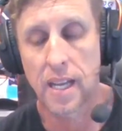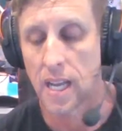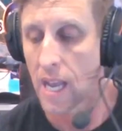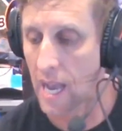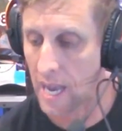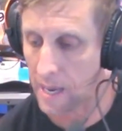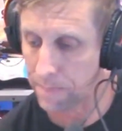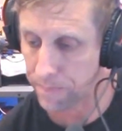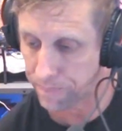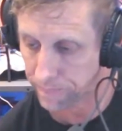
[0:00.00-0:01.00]

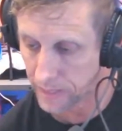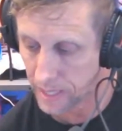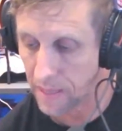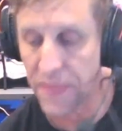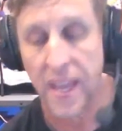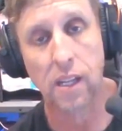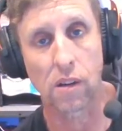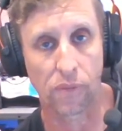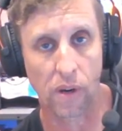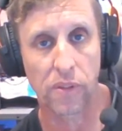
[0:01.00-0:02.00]
And thank you
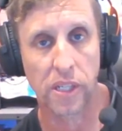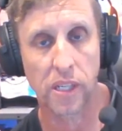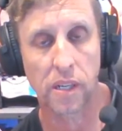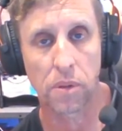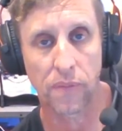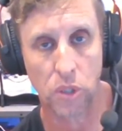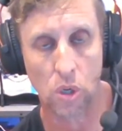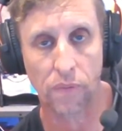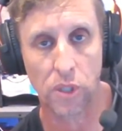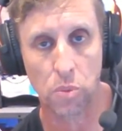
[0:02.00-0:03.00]
for everything you did with the
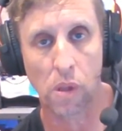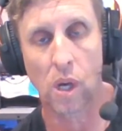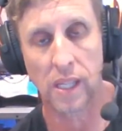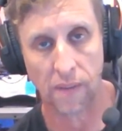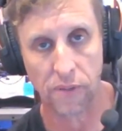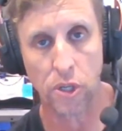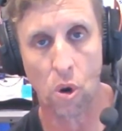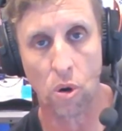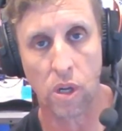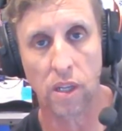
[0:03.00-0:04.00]
photography as well. I love your
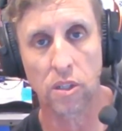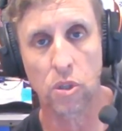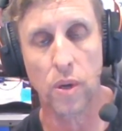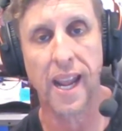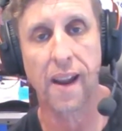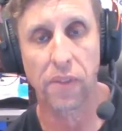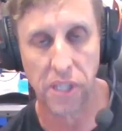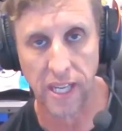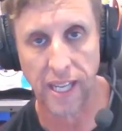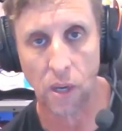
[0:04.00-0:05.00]
dog doing
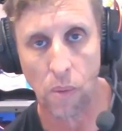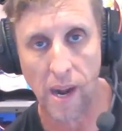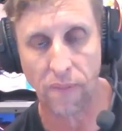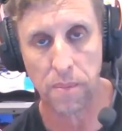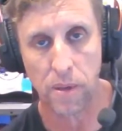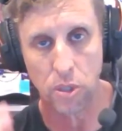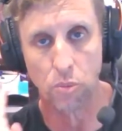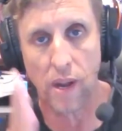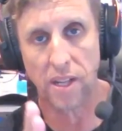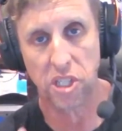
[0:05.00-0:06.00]
everything to get away from you as it
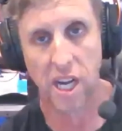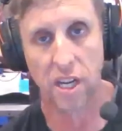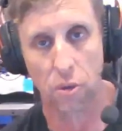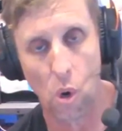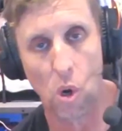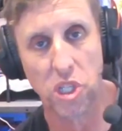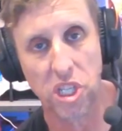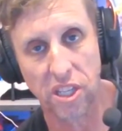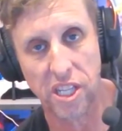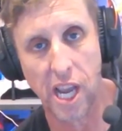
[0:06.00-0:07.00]
runs down the rocks
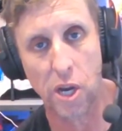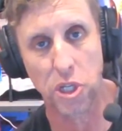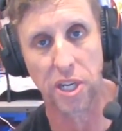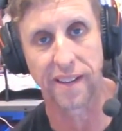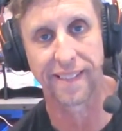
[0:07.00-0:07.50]
into the ocean,